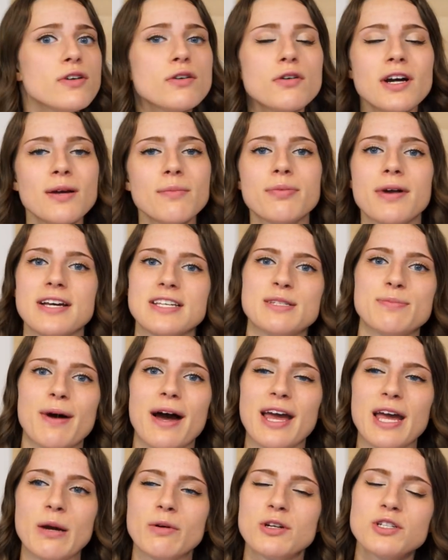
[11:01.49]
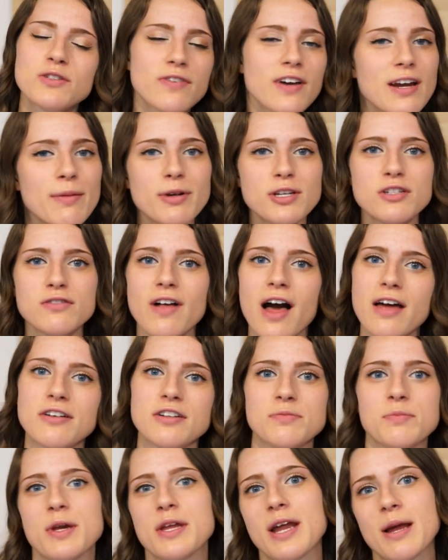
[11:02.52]
you are impressed by it, which very much
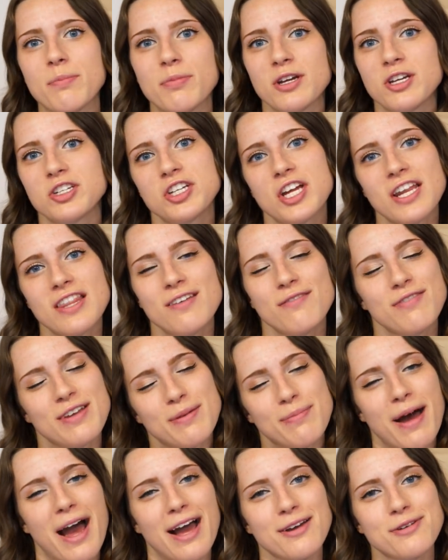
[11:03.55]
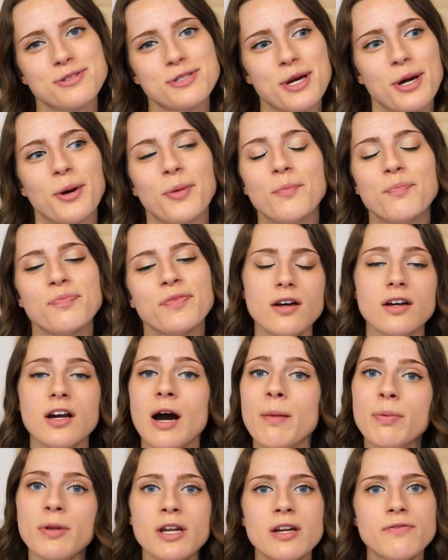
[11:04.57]
flatters me, and I appreciate the feedback. So,
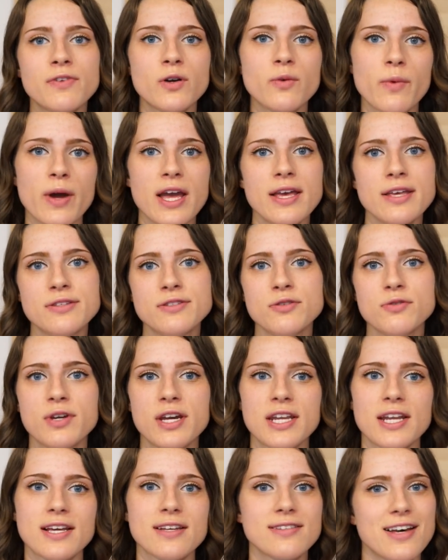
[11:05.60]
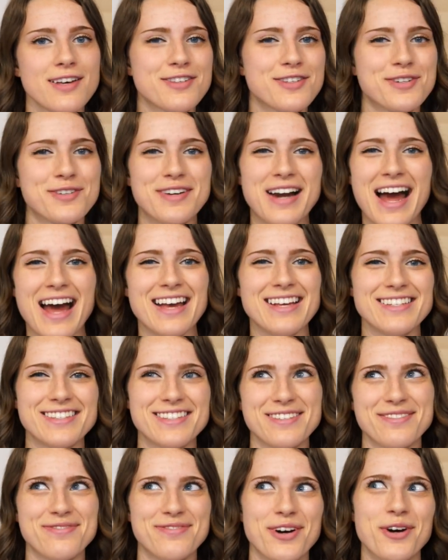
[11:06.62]
couple of different ways you can
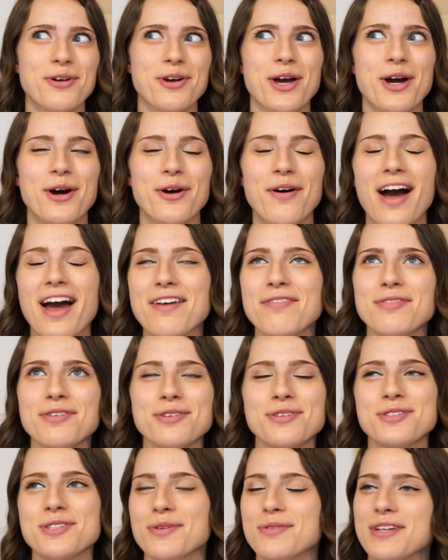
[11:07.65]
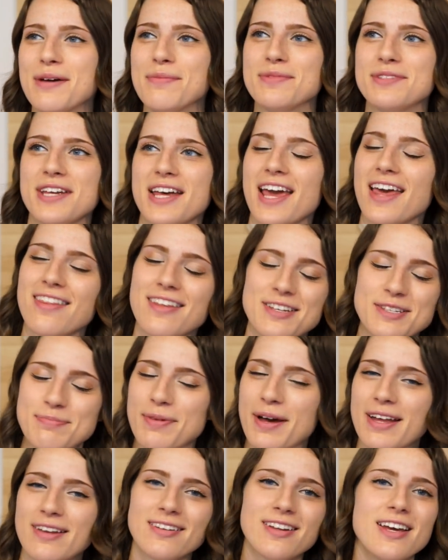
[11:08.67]
accessorize the photo. I feel so dumb saying this,
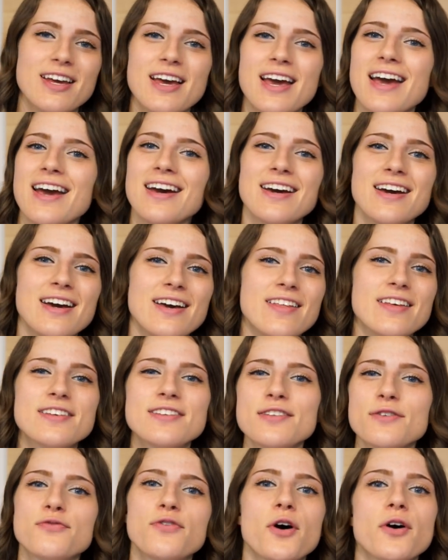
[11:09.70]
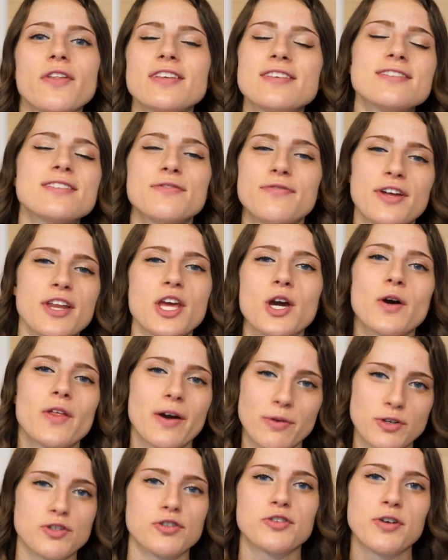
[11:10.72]
but this is a video
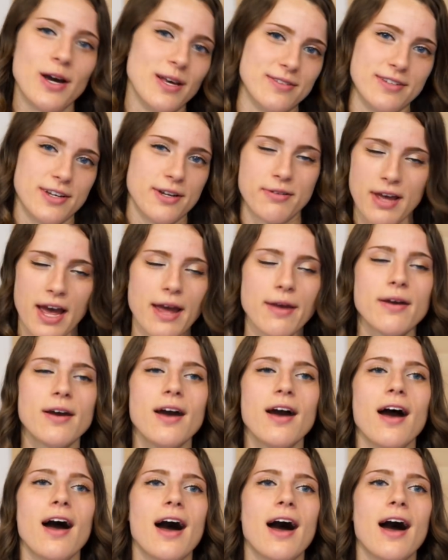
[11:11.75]
that was requested, okay?